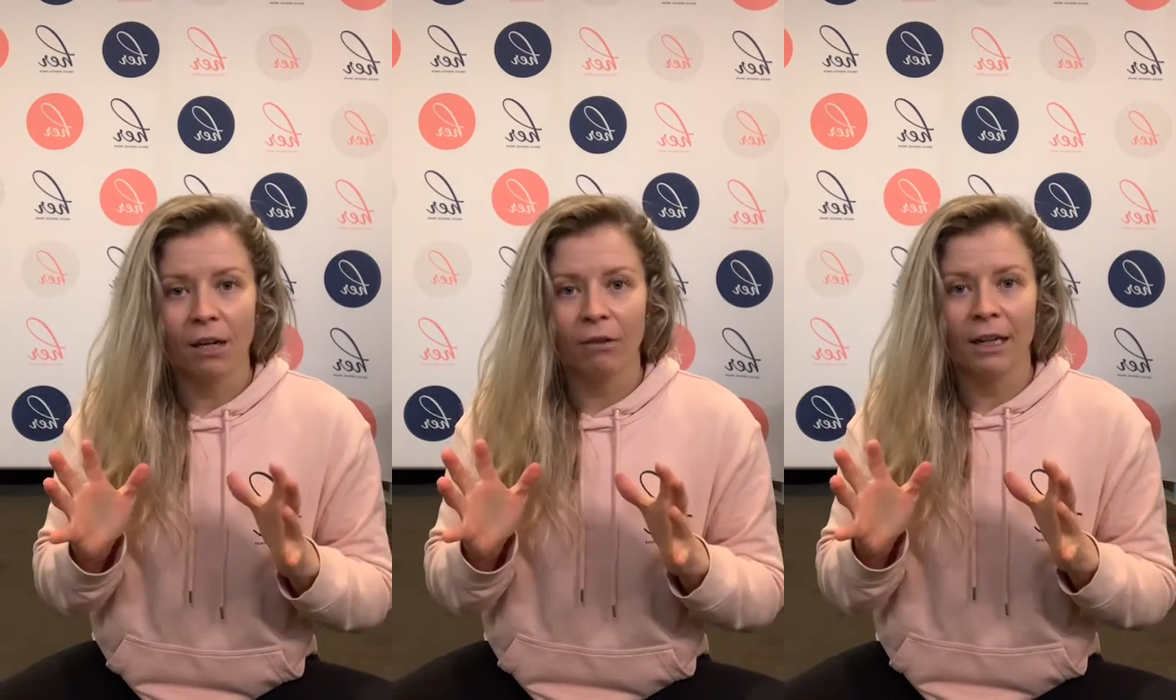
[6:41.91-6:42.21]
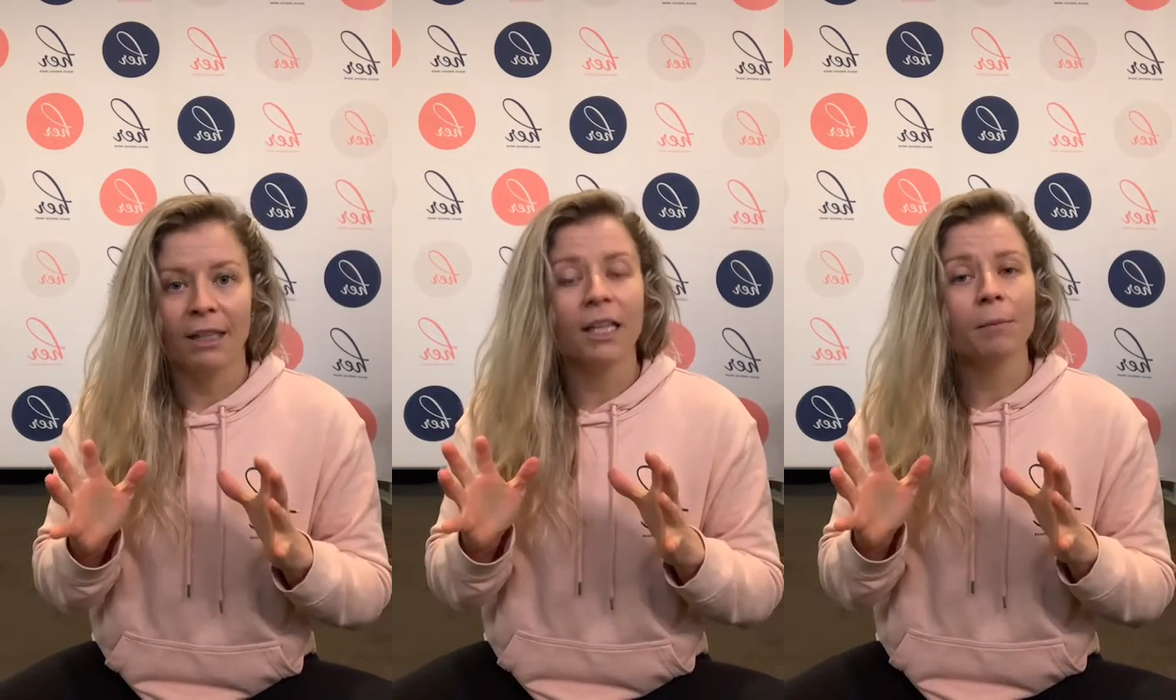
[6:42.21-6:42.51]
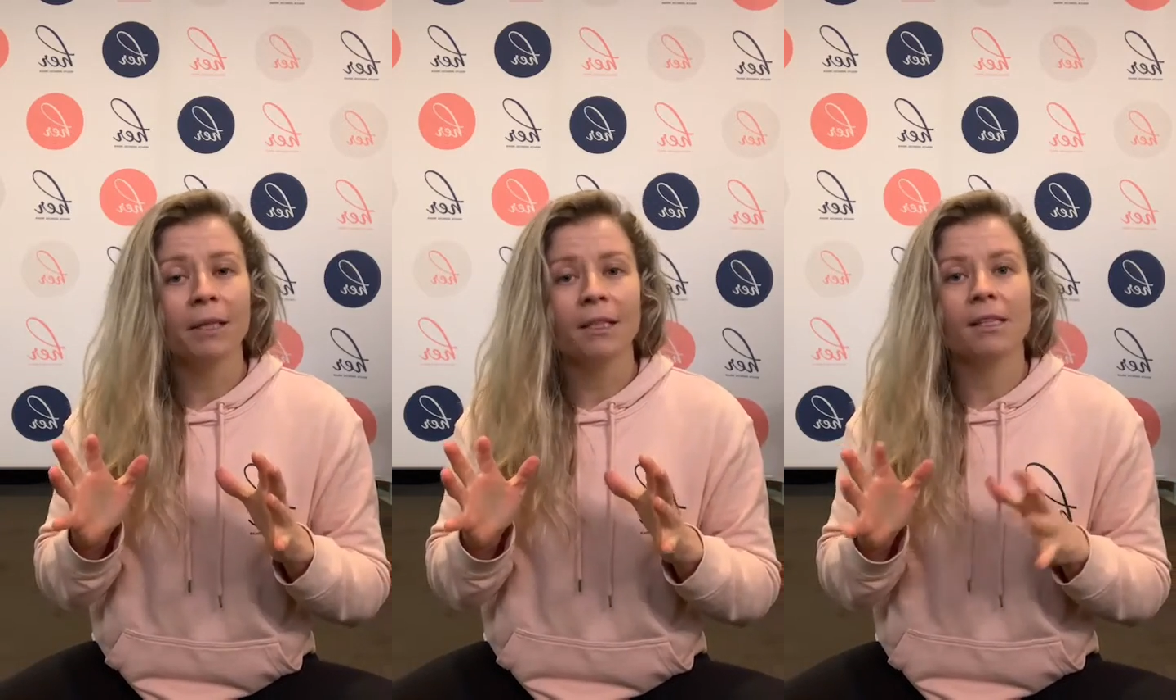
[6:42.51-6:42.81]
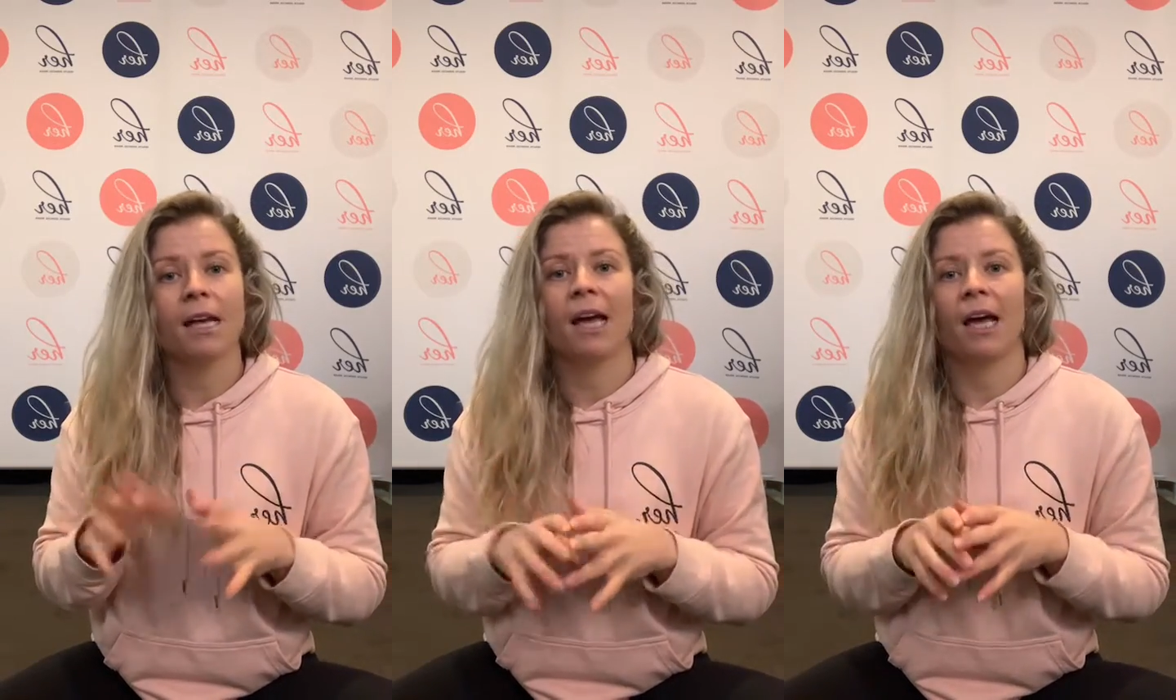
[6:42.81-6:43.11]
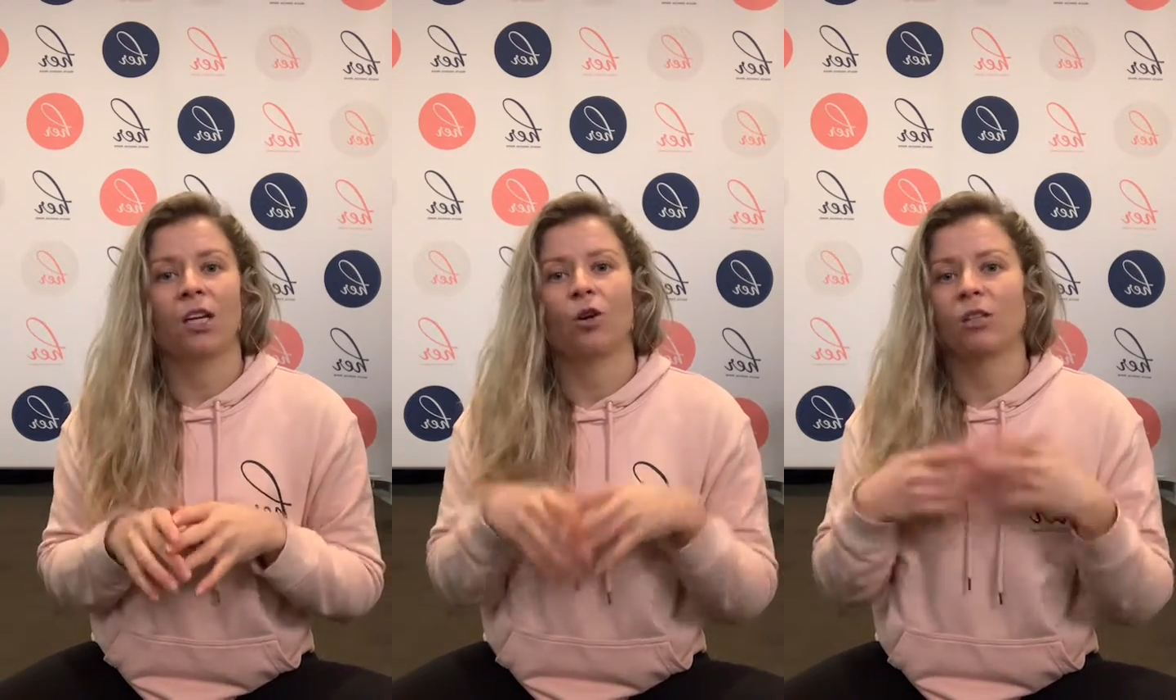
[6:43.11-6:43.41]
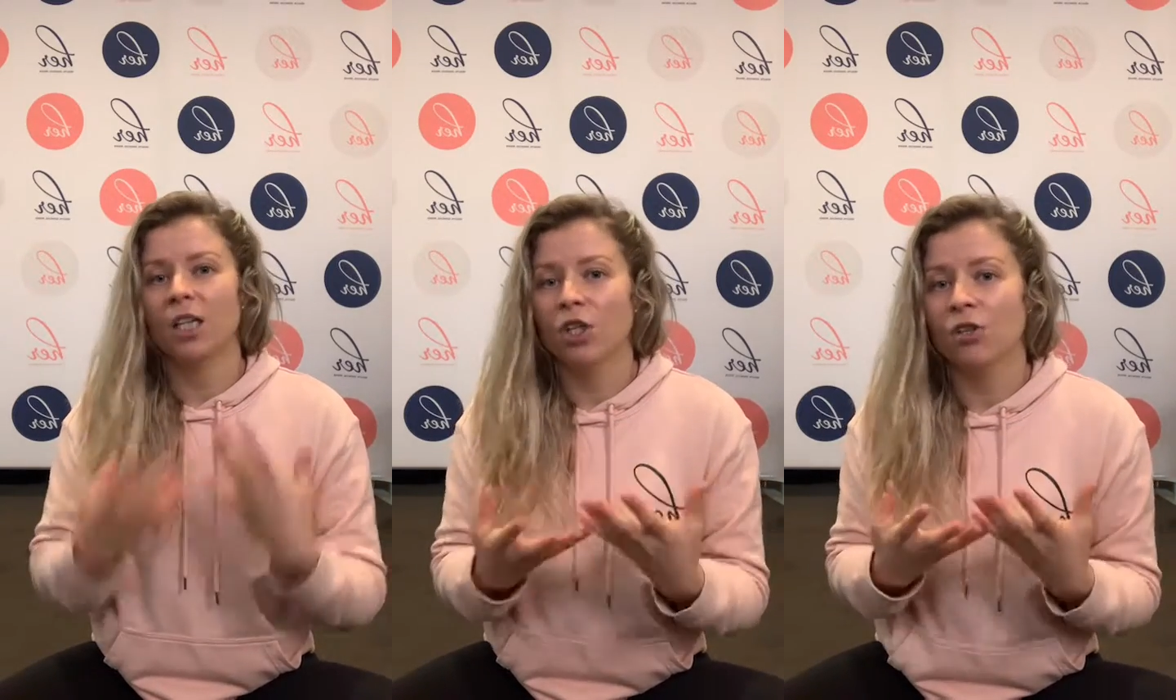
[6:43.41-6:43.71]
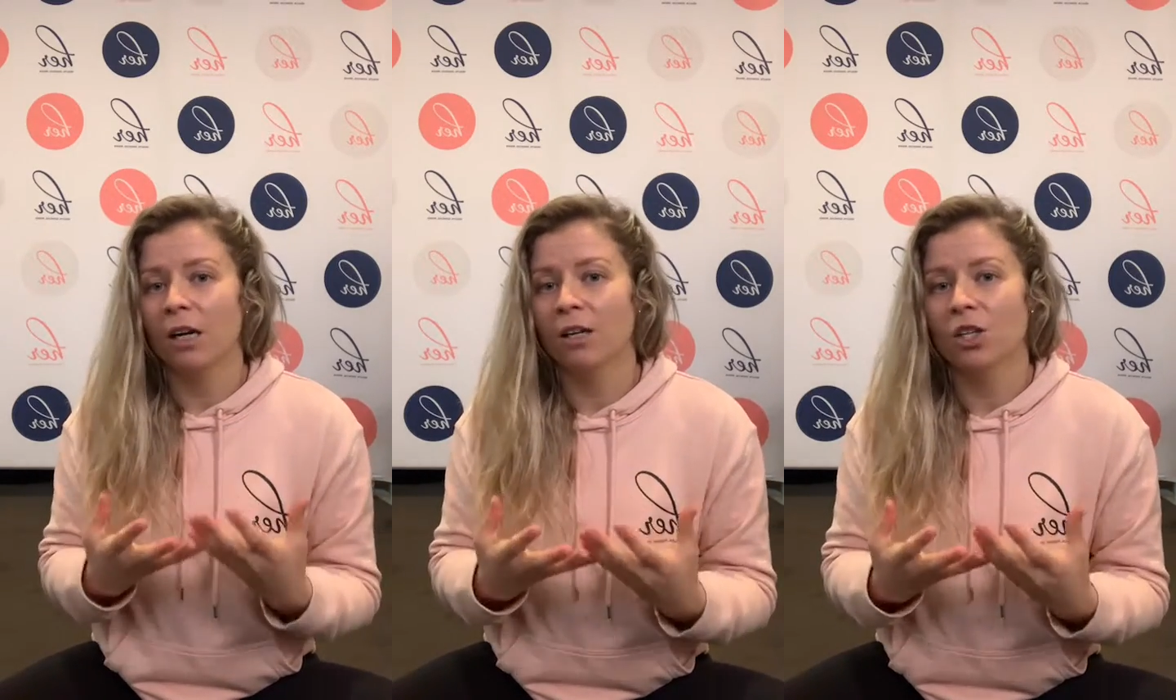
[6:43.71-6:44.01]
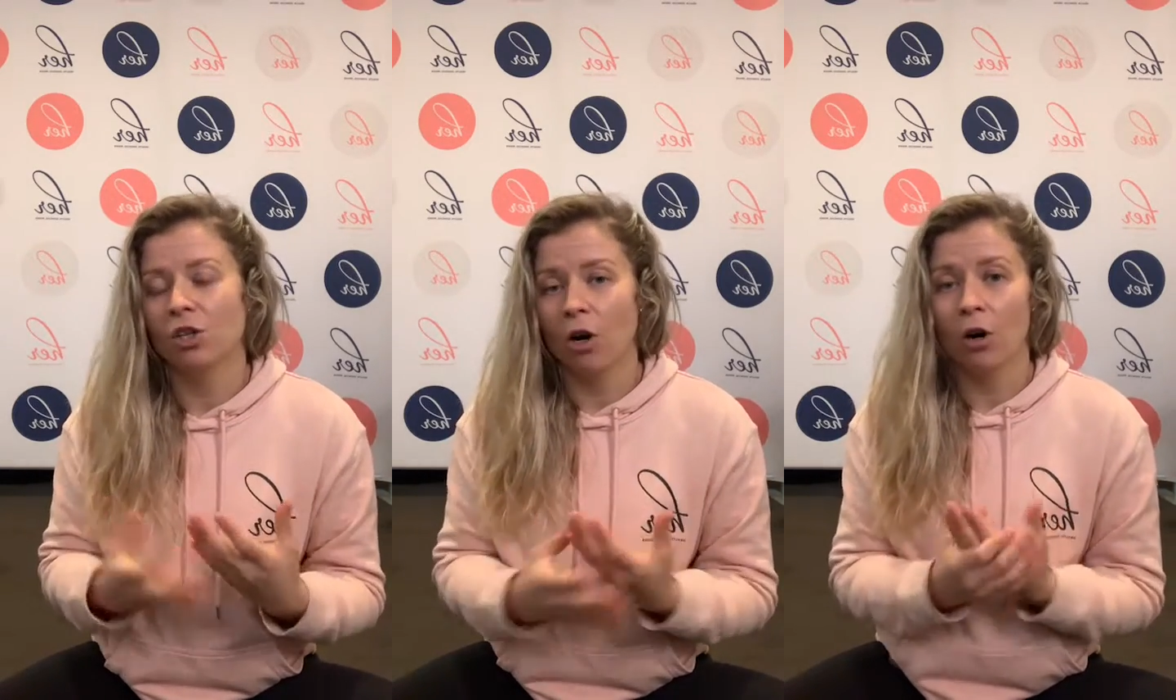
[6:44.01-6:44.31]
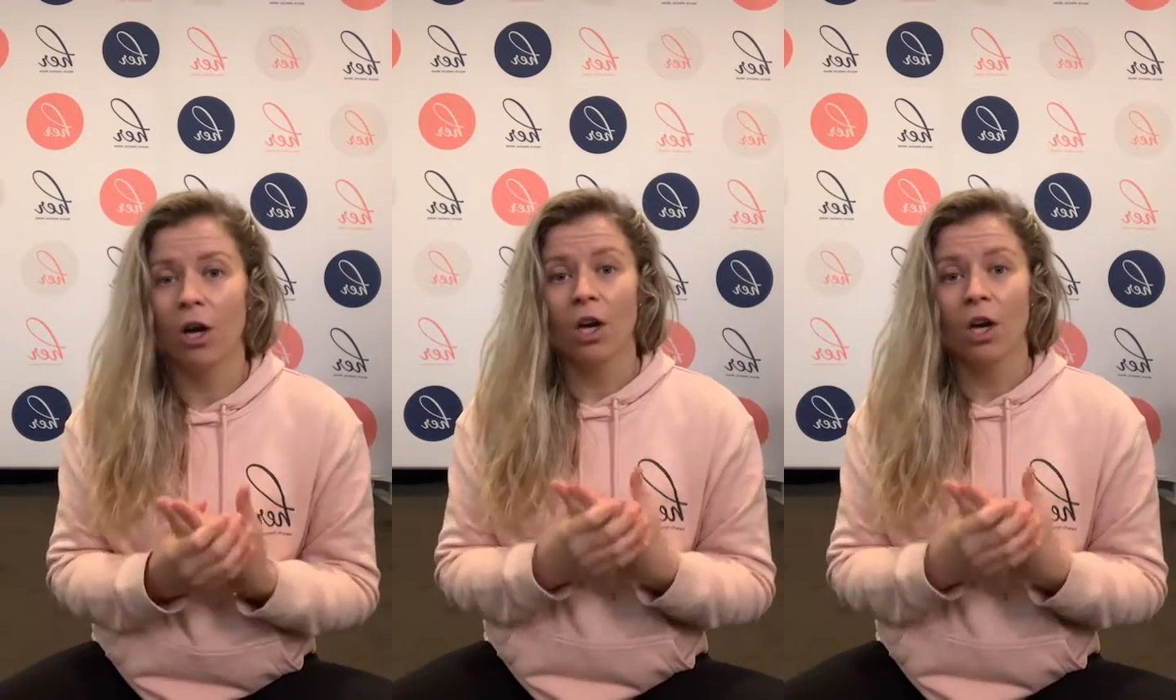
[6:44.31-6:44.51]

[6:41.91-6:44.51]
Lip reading: around ligaments and your tissues aren't as strong.